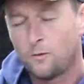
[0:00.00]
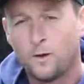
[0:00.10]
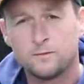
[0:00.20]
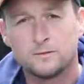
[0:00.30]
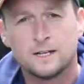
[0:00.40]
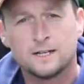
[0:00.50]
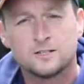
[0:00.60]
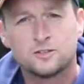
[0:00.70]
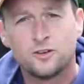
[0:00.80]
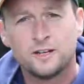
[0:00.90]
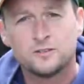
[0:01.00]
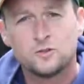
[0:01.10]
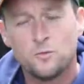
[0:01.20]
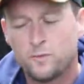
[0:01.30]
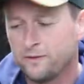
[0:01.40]
well, it's turning
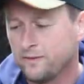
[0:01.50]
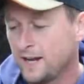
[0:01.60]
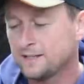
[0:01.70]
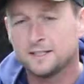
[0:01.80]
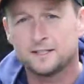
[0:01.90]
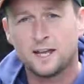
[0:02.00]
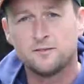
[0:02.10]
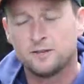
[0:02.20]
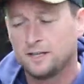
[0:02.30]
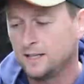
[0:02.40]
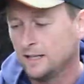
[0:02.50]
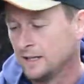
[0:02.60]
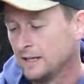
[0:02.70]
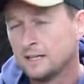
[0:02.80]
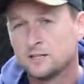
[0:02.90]
into a bit of an hectic day really.
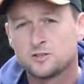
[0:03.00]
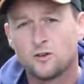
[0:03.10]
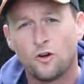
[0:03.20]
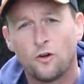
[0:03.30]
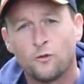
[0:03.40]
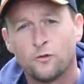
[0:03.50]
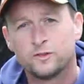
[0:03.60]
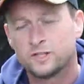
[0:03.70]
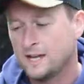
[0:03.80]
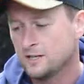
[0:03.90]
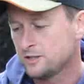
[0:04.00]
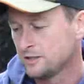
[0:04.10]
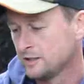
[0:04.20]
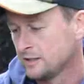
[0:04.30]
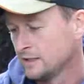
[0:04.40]
Started off with a tench,